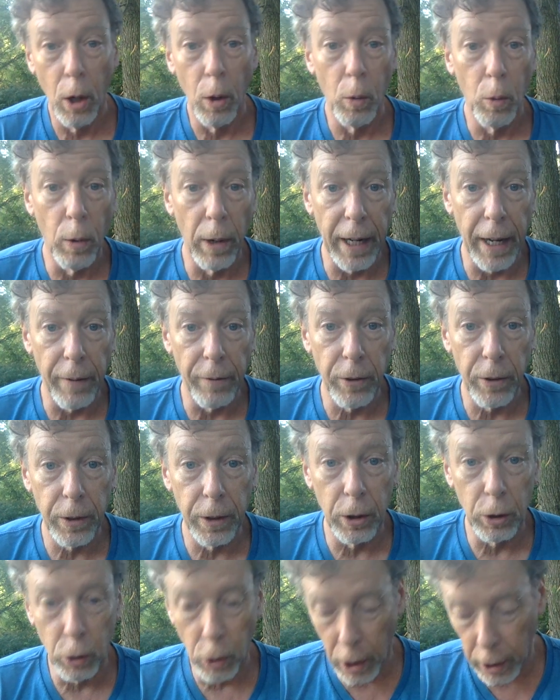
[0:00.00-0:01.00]
whatever
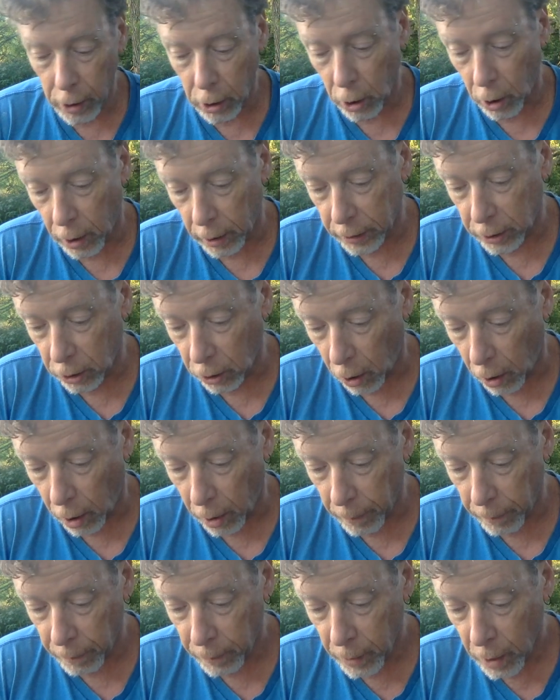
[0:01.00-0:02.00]
the drug costs
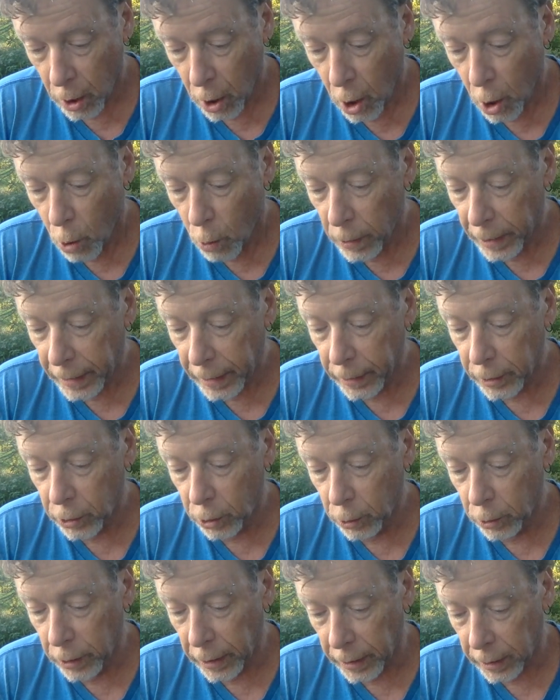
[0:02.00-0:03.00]
are. We can
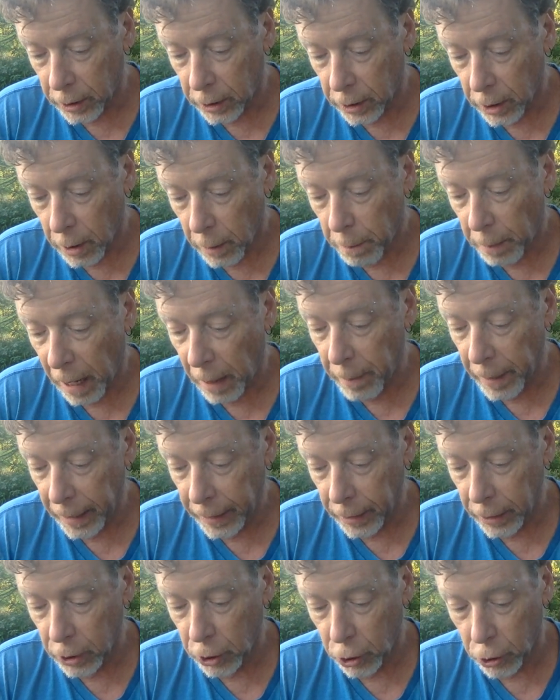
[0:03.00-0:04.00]
do this by
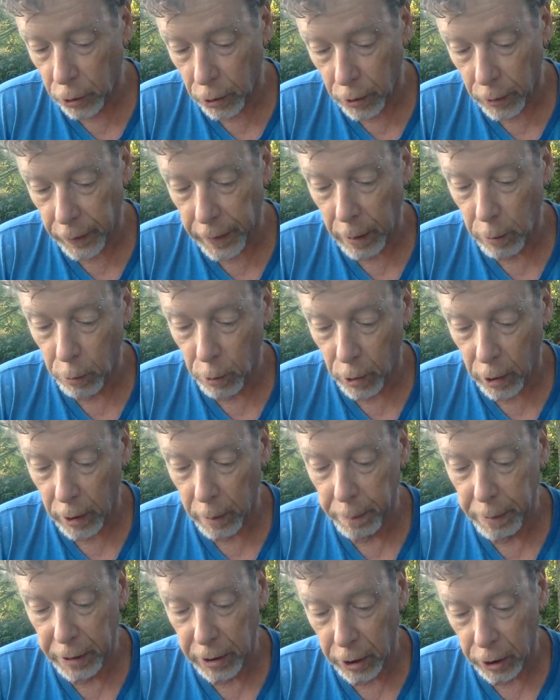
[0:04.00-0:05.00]
making sure that we're in a
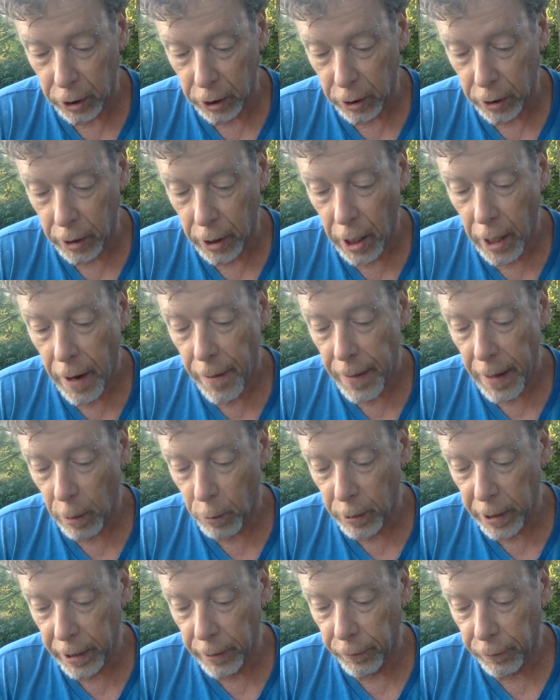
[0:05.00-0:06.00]
position that
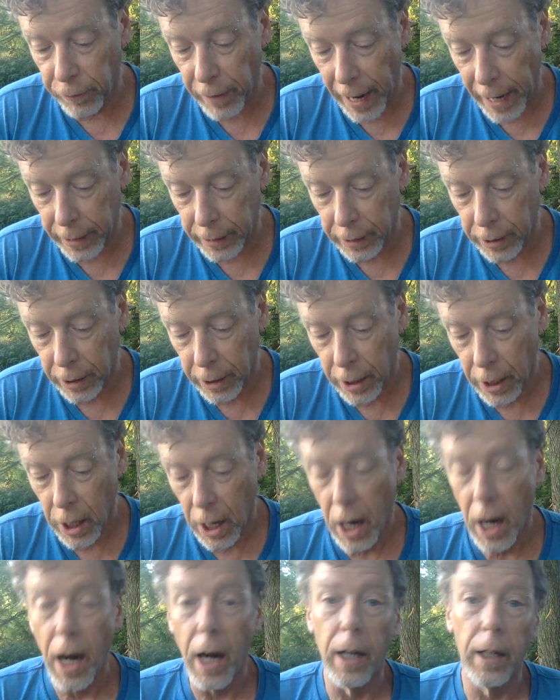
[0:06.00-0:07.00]
we, in fact,
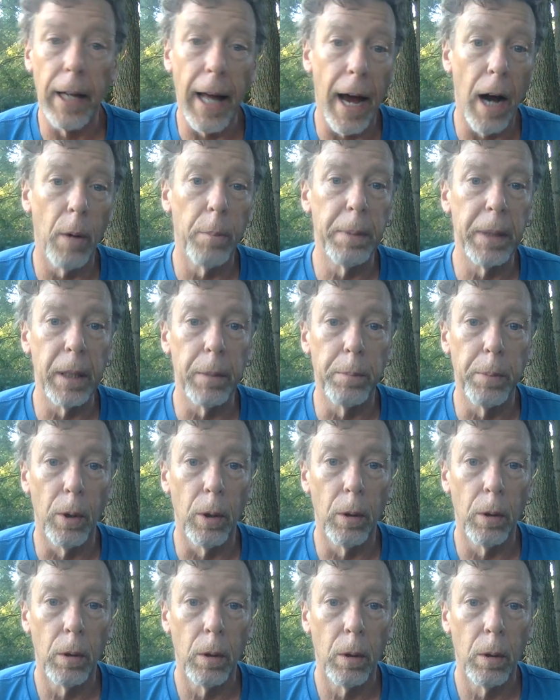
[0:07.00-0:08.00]
allow
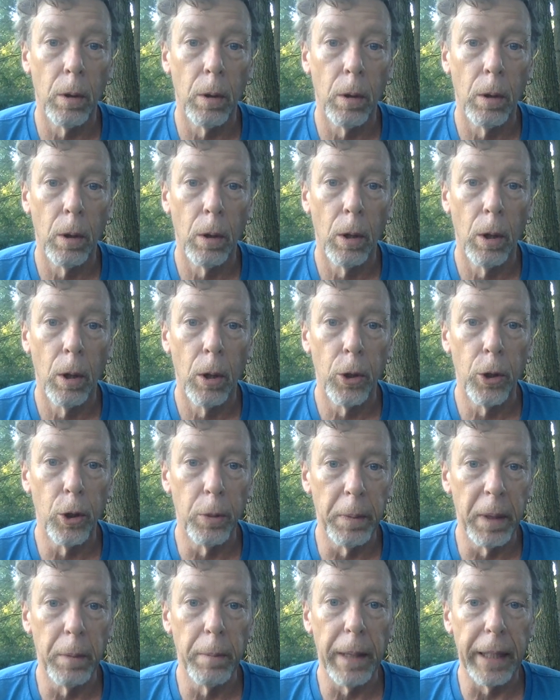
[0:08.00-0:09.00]
people. You
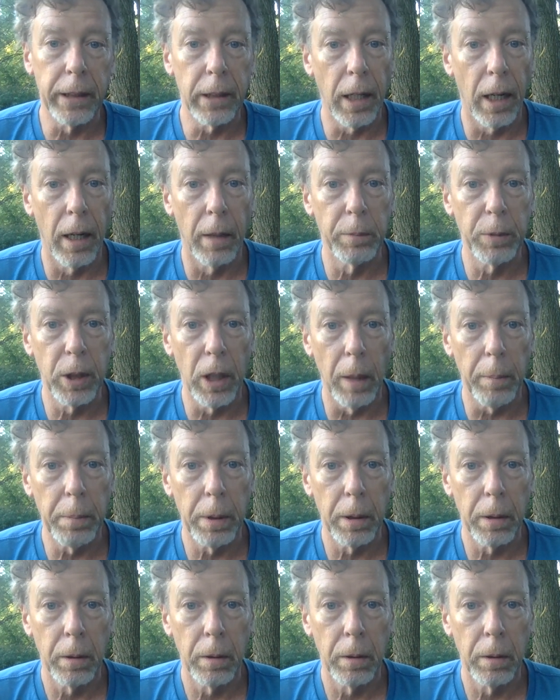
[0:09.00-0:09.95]
mean my time's up?